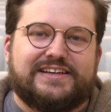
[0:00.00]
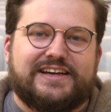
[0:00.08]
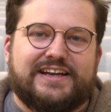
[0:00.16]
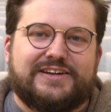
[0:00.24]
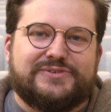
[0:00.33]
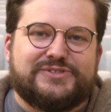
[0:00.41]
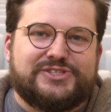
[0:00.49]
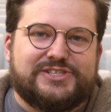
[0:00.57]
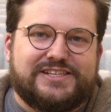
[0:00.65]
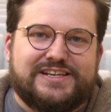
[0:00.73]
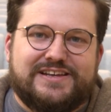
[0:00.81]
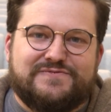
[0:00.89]
And it was
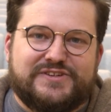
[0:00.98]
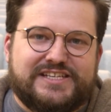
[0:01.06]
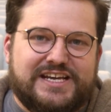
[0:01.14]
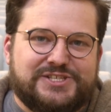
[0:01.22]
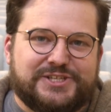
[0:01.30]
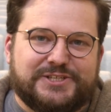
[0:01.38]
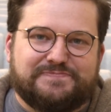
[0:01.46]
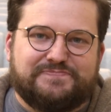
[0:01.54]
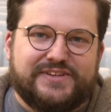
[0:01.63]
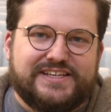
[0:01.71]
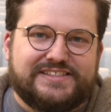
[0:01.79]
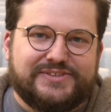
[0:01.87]
just an
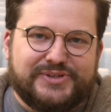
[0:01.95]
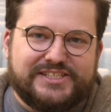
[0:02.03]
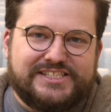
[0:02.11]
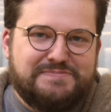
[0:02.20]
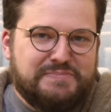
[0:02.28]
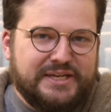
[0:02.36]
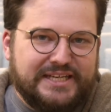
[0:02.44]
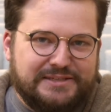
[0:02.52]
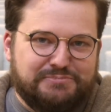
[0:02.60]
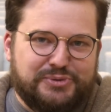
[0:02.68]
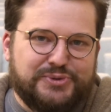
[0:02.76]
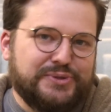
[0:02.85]
invitation into a
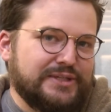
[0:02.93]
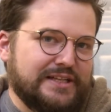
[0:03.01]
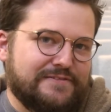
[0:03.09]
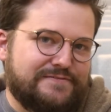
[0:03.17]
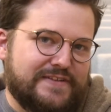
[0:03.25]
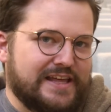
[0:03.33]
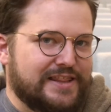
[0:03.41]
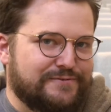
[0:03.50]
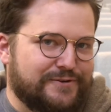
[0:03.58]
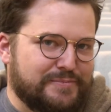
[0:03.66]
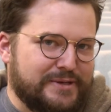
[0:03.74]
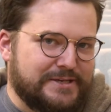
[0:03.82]
deepening pool of faith
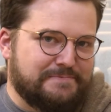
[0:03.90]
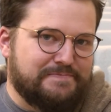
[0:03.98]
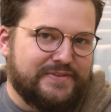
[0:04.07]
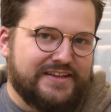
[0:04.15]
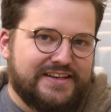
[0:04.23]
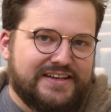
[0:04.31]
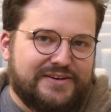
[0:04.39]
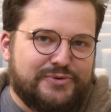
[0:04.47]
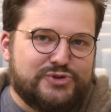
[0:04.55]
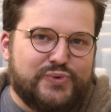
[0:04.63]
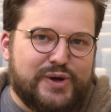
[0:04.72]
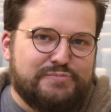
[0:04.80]
for me. It
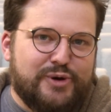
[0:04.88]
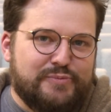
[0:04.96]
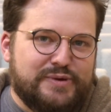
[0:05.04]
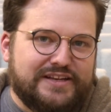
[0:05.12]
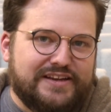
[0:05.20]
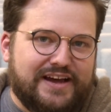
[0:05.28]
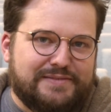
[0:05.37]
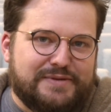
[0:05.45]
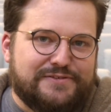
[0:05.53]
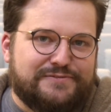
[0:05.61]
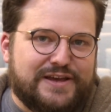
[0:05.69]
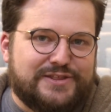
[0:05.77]
was one moment on
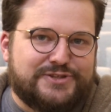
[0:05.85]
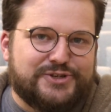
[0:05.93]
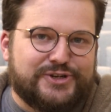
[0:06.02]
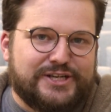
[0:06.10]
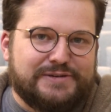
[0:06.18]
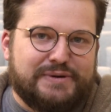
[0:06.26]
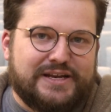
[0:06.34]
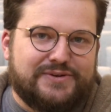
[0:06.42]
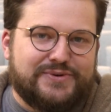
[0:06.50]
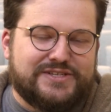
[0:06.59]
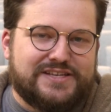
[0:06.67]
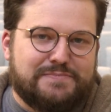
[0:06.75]
my faith journey, but it
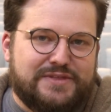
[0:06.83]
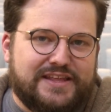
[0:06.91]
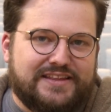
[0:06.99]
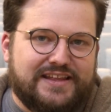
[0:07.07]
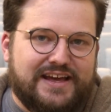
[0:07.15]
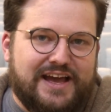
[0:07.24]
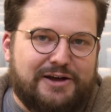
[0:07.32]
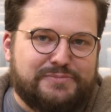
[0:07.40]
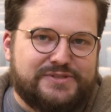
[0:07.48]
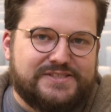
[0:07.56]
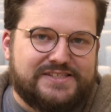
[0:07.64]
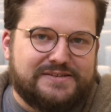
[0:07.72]
was something that
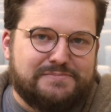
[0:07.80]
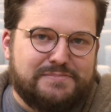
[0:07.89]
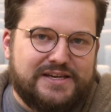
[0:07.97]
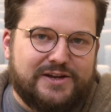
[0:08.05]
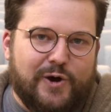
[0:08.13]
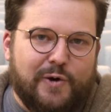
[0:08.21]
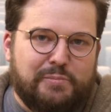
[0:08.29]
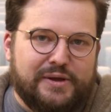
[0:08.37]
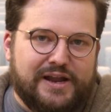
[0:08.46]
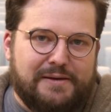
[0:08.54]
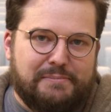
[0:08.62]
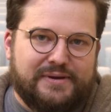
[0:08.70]
helped me to
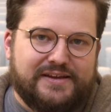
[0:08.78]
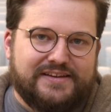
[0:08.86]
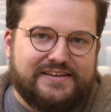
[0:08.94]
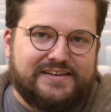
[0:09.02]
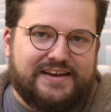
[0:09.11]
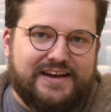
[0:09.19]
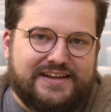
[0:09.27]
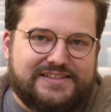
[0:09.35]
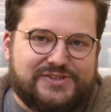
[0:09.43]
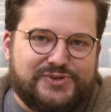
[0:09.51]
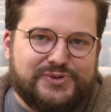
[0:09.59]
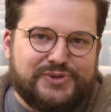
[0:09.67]
open up
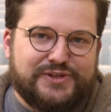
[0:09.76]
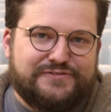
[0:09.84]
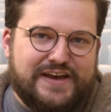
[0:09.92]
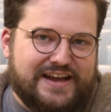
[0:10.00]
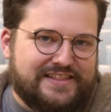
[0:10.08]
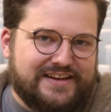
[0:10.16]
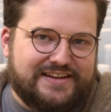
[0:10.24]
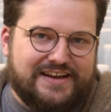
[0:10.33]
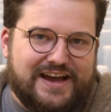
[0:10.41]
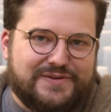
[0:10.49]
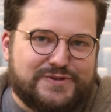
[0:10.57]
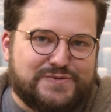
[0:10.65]
to the fact that
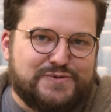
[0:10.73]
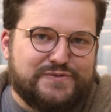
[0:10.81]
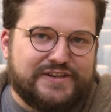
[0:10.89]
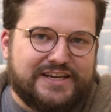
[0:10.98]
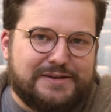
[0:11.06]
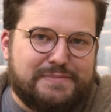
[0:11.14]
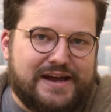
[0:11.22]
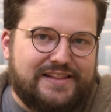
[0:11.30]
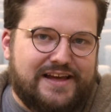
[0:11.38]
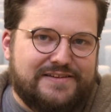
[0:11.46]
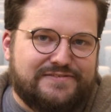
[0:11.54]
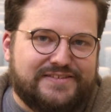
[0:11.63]
God was moving in my
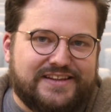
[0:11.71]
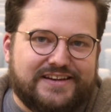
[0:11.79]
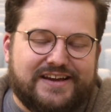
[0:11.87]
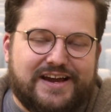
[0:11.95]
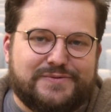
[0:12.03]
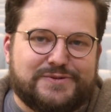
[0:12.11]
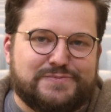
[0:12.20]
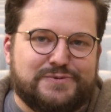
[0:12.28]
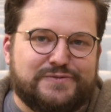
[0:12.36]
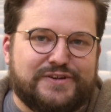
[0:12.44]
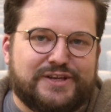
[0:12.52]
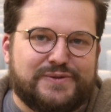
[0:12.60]
life and that God was
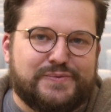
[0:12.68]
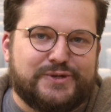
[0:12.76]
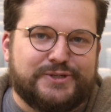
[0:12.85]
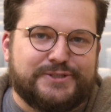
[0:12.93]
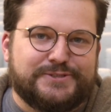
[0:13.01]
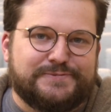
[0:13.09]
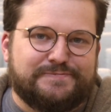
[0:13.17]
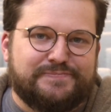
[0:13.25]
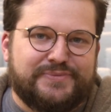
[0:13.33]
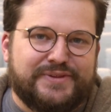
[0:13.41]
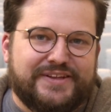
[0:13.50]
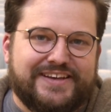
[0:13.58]
moving in the world.
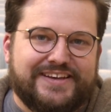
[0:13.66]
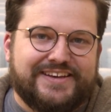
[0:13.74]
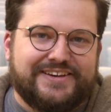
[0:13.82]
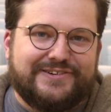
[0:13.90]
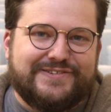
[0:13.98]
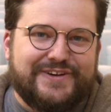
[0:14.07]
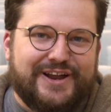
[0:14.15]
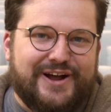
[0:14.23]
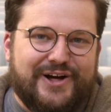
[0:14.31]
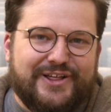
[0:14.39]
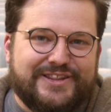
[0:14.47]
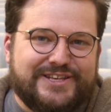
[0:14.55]
We've got
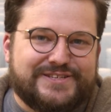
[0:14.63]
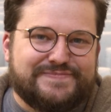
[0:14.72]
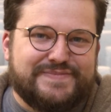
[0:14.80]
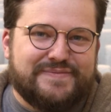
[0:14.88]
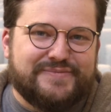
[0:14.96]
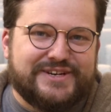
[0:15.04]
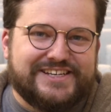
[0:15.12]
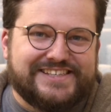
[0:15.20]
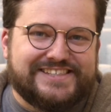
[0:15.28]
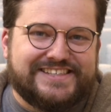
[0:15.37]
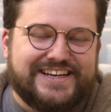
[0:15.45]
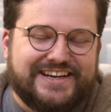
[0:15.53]
all of these
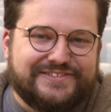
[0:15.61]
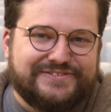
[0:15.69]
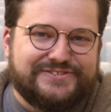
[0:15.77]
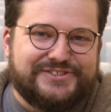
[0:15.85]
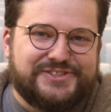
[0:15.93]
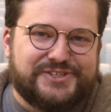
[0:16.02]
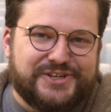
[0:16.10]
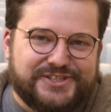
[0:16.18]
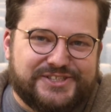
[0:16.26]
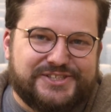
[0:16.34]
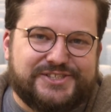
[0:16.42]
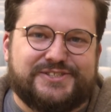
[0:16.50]
memories of
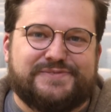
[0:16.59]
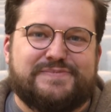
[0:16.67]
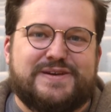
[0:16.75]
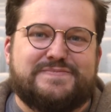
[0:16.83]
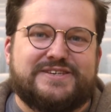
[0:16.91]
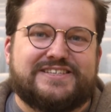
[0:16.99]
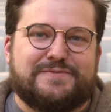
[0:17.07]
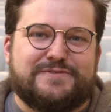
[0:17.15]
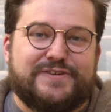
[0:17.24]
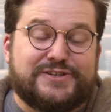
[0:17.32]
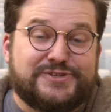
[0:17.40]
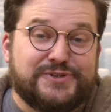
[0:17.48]
church, maybe some
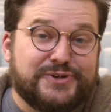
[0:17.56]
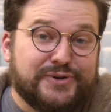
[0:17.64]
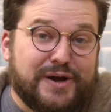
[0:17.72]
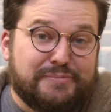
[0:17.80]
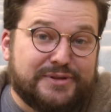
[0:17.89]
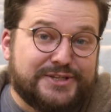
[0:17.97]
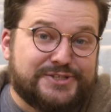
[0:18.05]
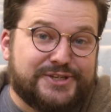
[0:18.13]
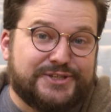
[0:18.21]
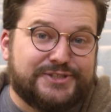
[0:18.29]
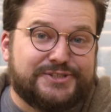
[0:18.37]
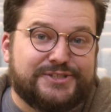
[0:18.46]
of us who grew up in the
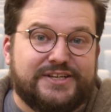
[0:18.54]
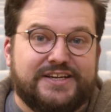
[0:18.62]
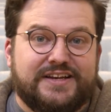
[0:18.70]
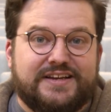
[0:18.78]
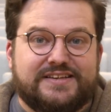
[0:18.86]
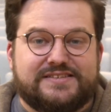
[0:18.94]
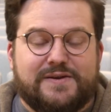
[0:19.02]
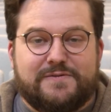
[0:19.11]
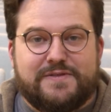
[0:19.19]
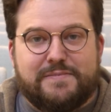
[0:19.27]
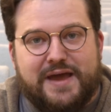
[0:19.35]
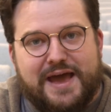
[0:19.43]
church, some
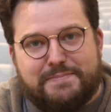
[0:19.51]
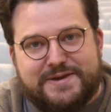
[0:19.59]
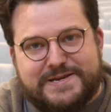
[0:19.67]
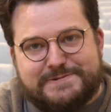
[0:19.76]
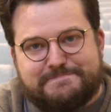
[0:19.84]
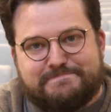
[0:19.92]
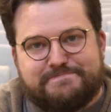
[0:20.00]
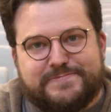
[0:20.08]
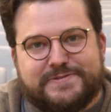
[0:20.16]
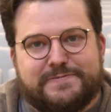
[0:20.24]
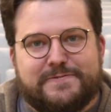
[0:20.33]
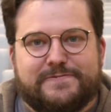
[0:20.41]
of them happy,
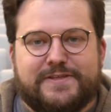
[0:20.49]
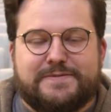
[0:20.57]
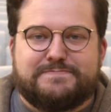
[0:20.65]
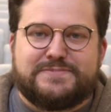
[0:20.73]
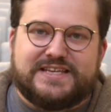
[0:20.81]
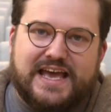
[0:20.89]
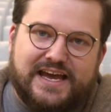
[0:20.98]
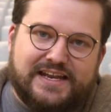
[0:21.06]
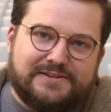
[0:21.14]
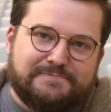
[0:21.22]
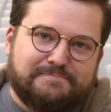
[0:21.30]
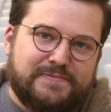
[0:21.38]
some of them
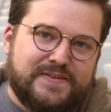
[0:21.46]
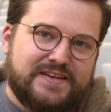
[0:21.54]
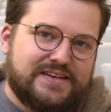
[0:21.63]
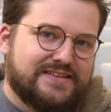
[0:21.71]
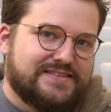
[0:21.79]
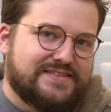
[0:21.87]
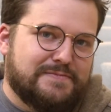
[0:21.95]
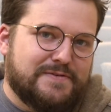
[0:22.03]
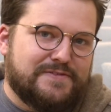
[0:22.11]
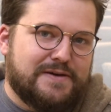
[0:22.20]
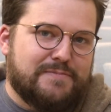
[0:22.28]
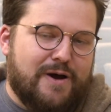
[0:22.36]
sad, some
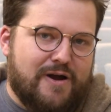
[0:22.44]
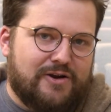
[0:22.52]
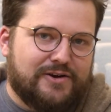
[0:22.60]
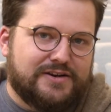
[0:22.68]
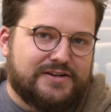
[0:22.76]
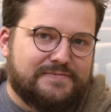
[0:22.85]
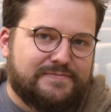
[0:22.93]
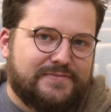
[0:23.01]
of them hard.